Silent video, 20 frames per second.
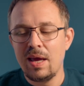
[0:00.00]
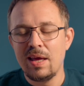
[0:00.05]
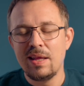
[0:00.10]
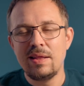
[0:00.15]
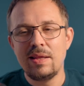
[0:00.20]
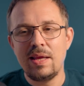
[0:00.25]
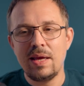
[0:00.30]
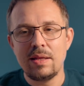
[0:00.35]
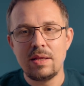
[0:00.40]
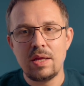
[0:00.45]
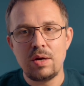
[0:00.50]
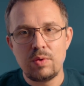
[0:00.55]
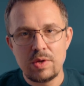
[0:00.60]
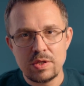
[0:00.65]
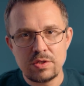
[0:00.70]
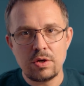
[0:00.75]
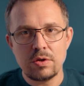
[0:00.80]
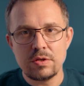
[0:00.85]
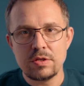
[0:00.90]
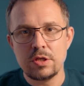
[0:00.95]
then there
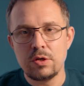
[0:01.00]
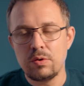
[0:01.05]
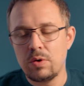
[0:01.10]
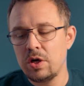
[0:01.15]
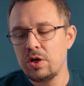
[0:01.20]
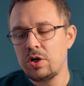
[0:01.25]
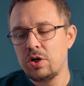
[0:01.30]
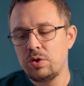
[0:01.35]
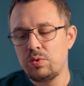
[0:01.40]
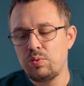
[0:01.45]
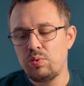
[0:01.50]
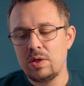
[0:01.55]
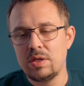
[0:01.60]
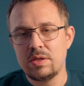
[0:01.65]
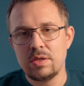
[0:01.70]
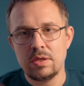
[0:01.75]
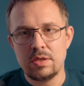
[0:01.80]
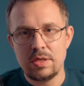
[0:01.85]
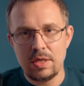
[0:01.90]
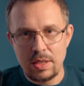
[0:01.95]
is also a good
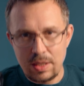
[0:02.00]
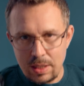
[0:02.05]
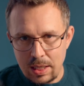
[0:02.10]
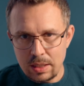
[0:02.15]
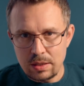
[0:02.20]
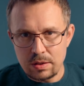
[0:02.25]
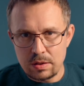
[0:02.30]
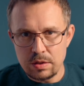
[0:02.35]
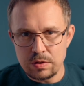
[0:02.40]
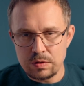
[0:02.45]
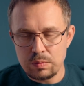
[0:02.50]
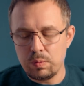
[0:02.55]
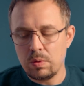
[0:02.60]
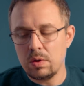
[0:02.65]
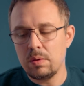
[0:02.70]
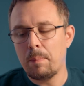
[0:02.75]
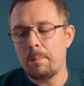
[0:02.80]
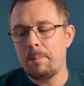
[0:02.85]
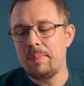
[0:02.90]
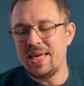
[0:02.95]
reason to get this
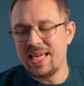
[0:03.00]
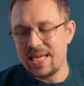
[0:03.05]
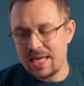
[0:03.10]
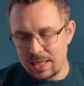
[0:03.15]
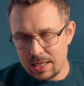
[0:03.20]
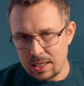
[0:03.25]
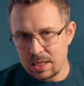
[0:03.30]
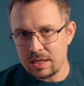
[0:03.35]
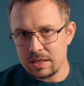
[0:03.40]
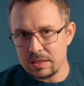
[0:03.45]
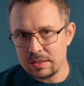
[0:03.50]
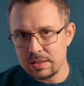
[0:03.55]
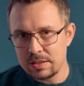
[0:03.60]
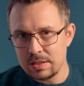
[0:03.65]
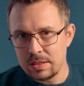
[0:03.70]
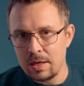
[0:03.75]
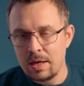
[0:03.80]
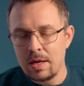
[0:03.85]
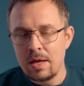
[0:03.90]
one, because